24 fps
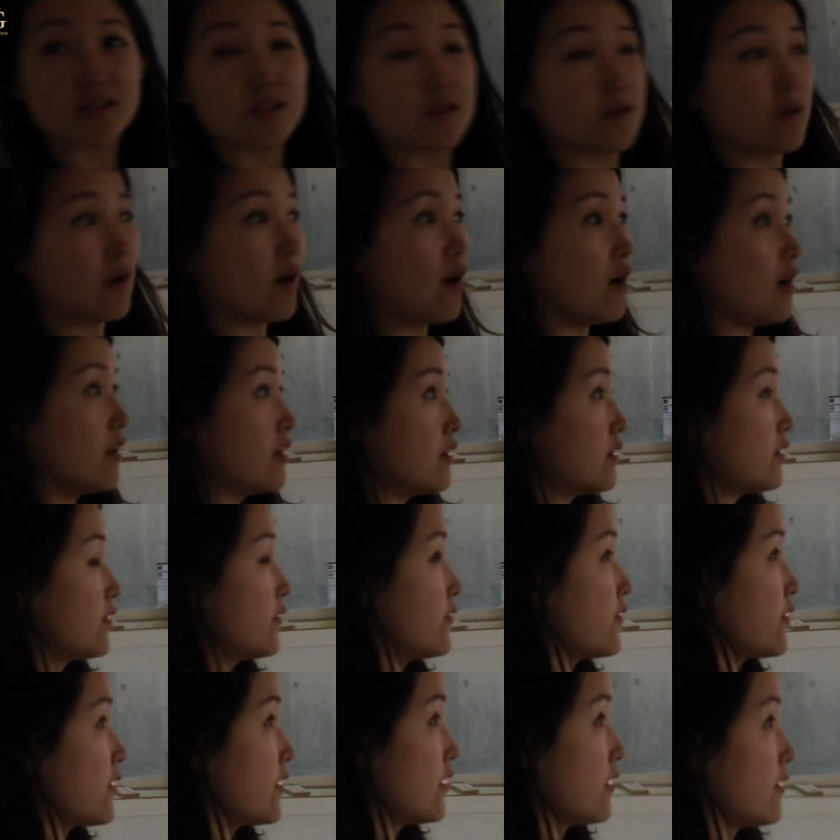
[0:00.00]
So Correct. all
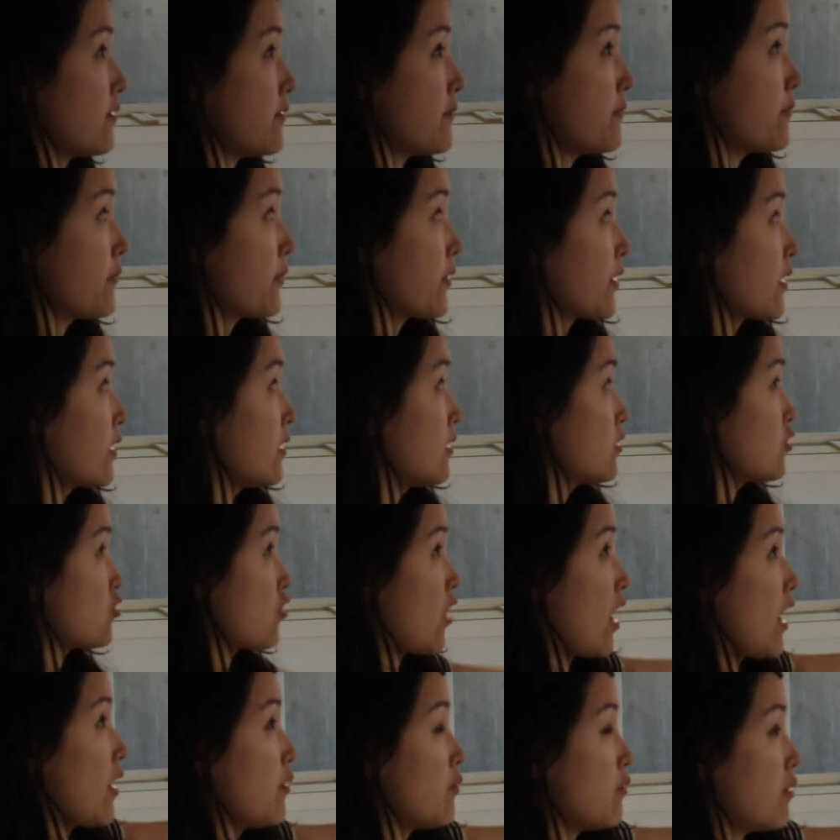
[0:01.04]
of the
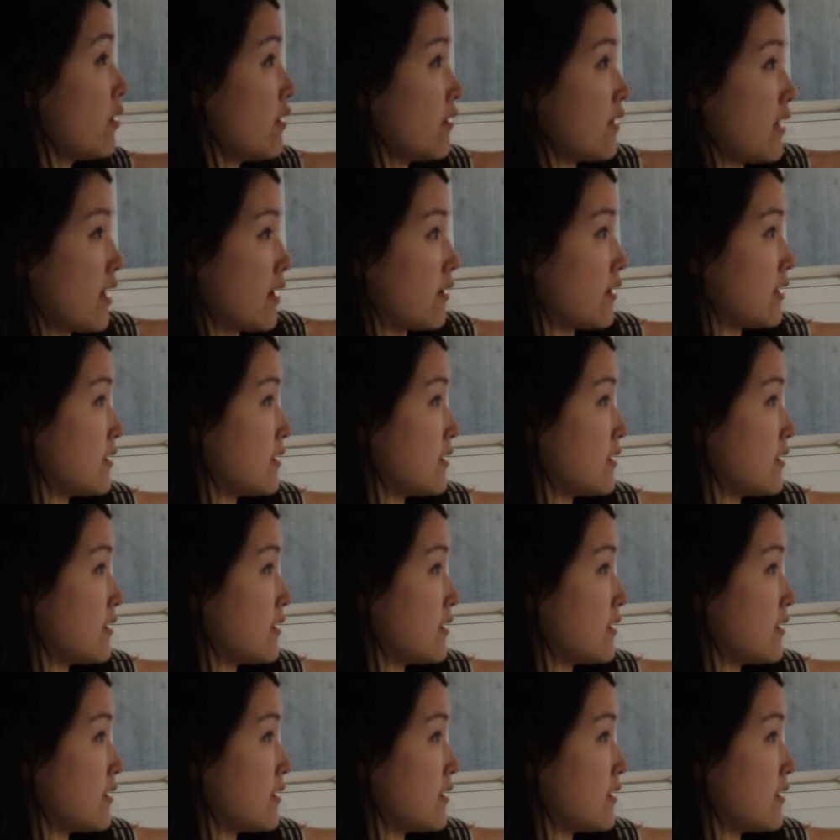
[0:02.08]
drywall that